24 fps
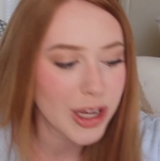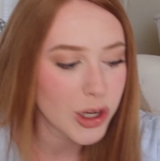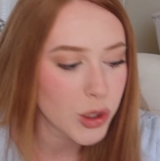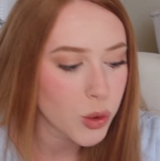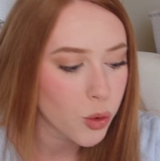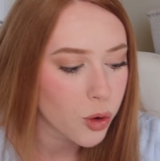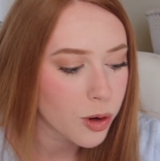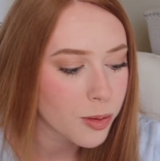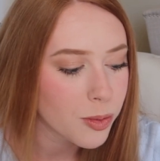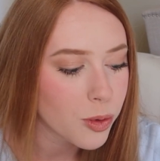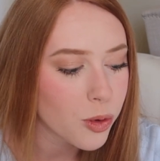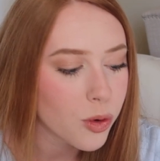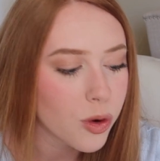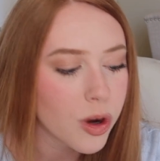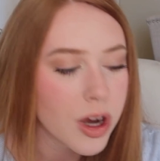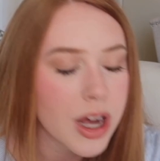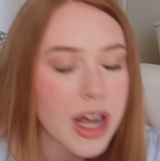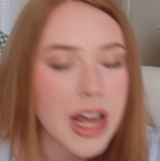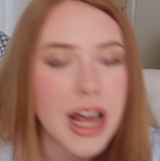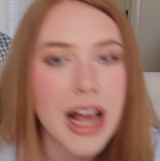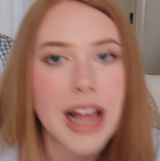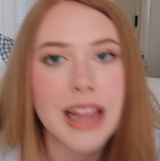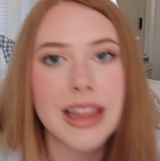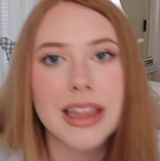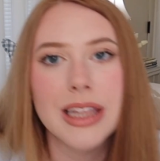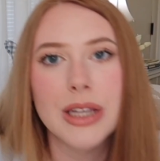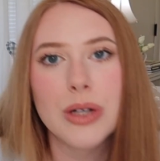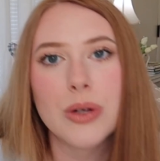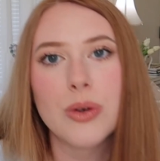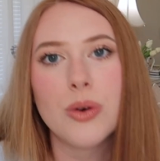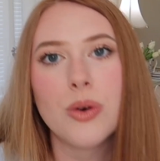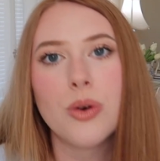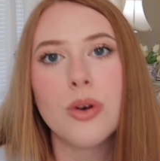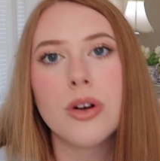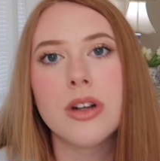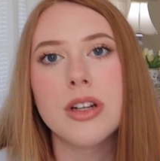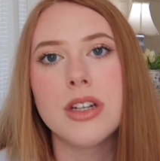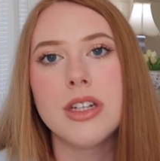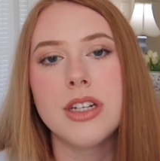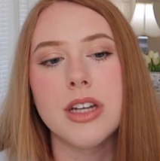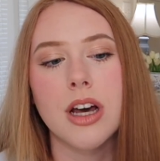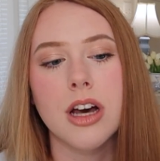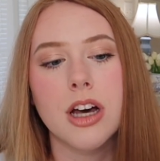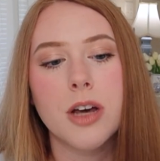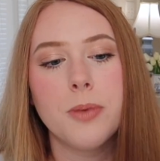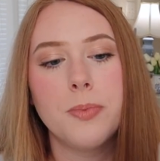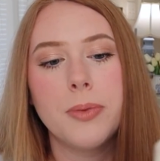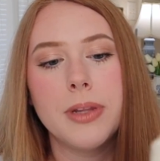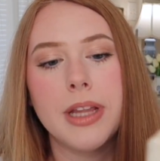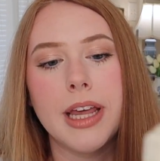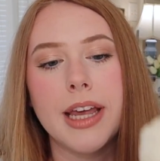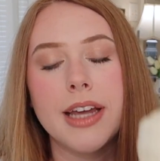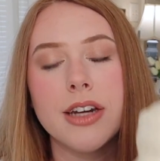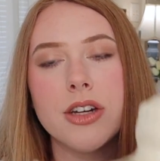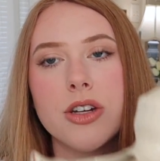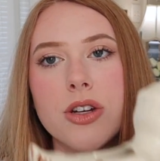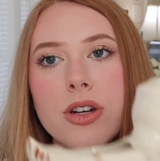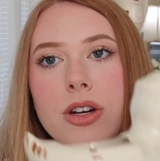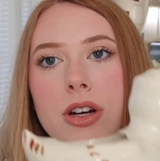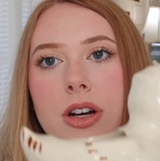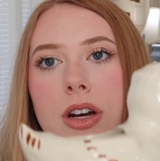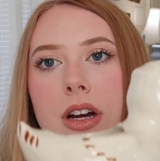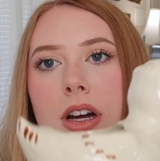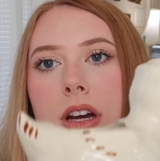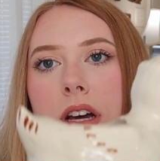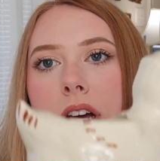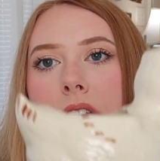adorable little duck planter.